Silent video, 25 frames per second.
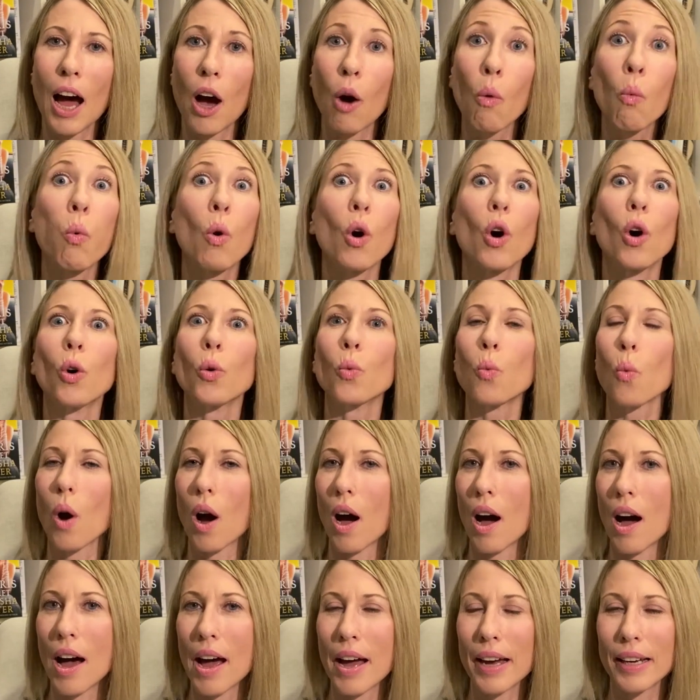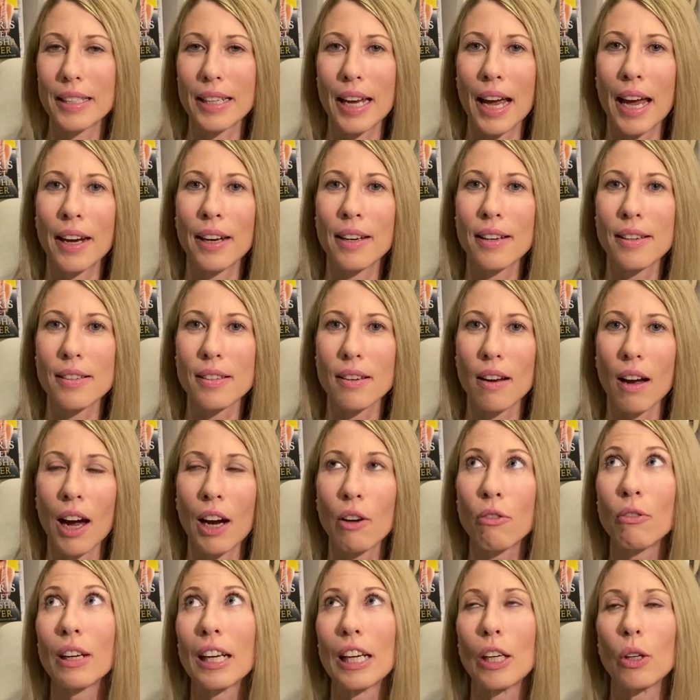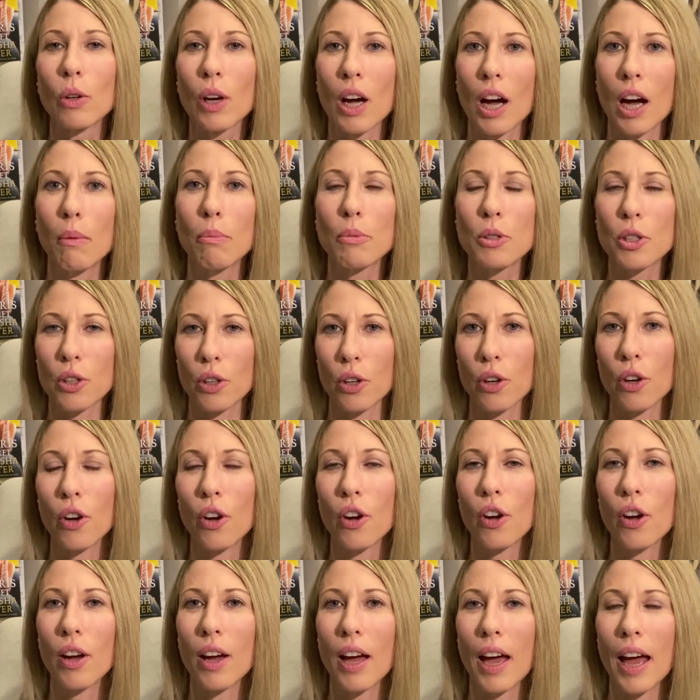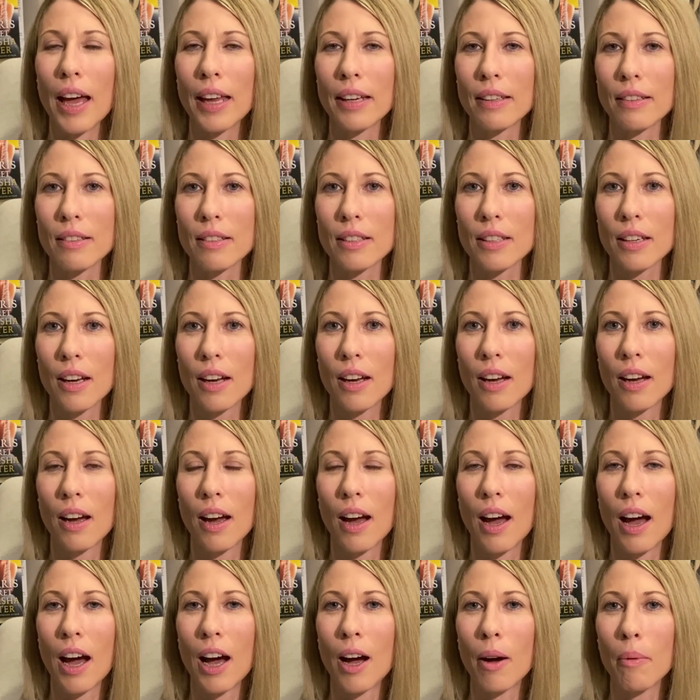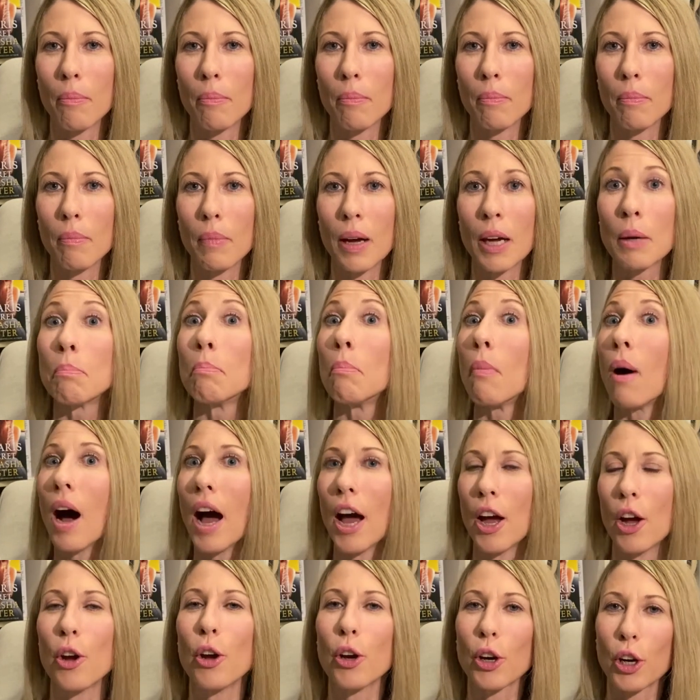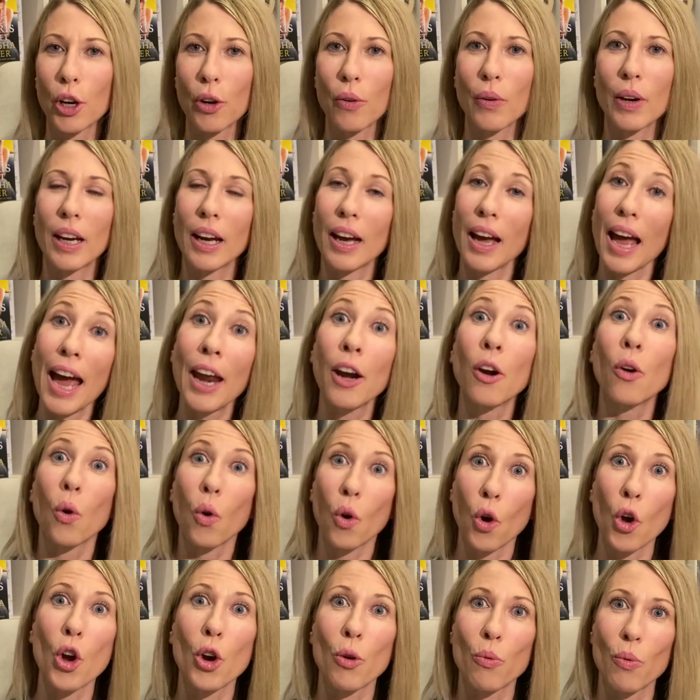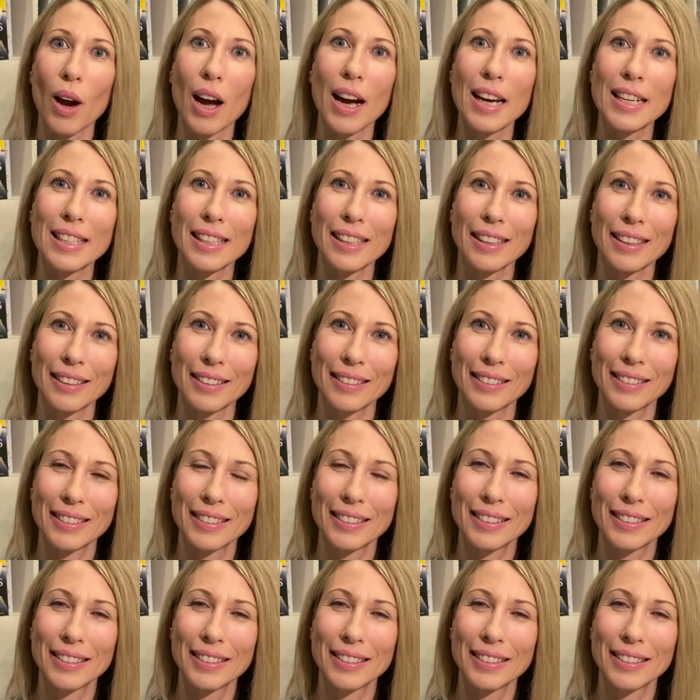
worldwide, and I really look up to her and um, admire her career and her writing.